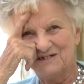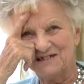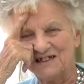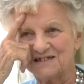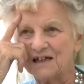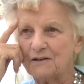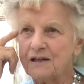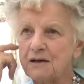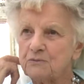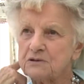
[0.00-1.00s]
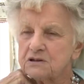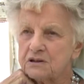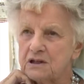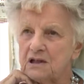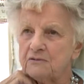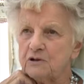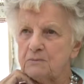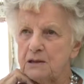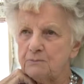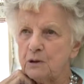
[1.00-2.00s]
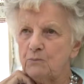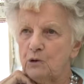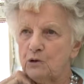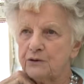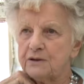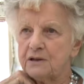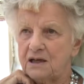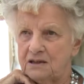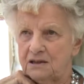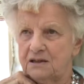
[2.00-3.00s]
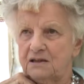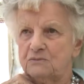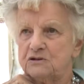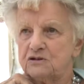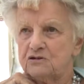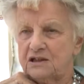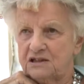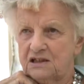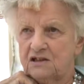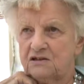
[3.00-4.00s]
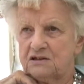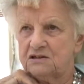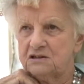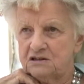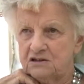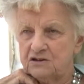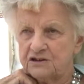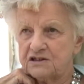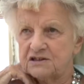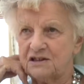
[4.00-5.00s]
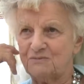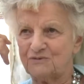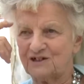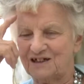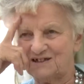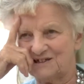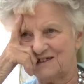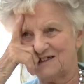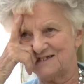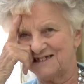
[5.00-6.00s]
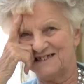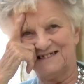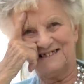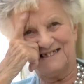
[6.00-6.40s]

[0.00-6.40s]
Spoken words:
Yes, that was the thing I remember more than anything, was dreading going on the steam train to London.